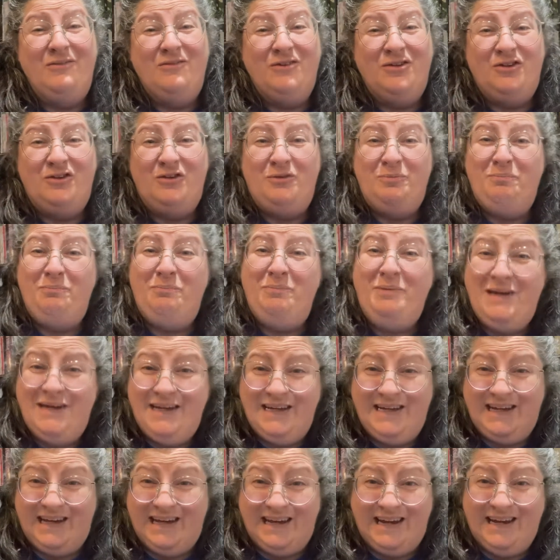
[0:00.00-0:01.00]

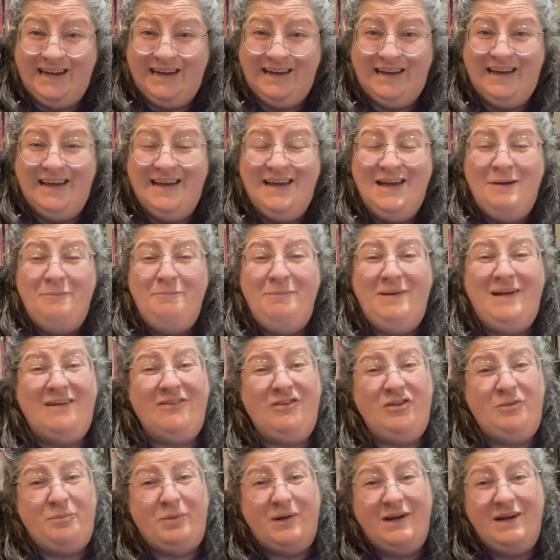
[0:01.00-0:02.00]
speaking because
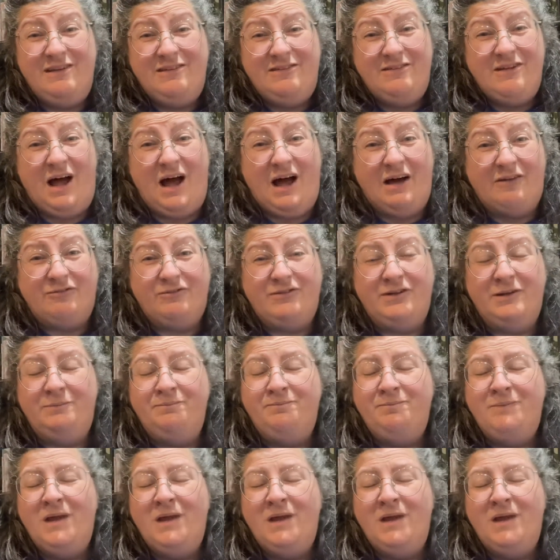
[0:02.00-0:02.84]
it's pretty soft.